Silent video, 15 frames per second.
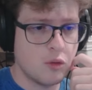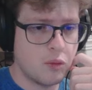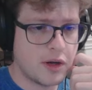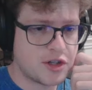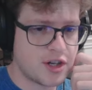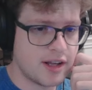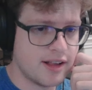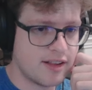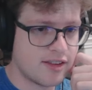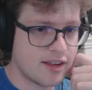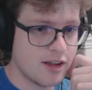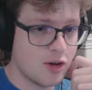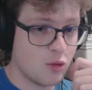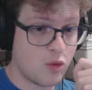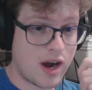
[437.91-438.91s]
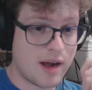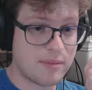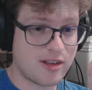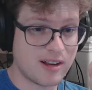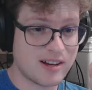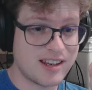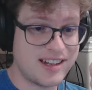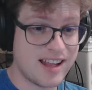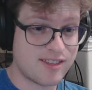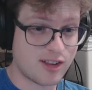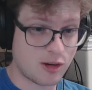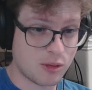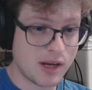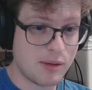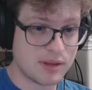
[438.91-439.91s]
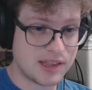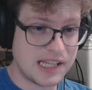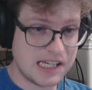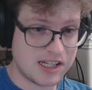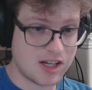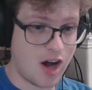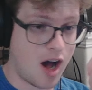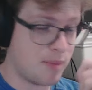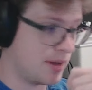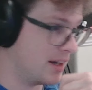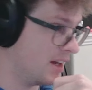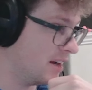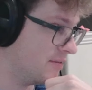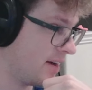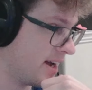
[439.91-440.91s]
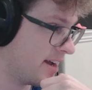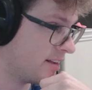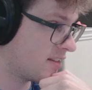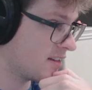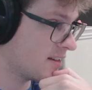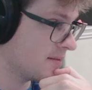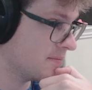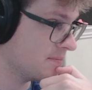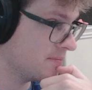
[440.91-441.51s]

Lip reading: which is where I'm starting to disagree with the common advice.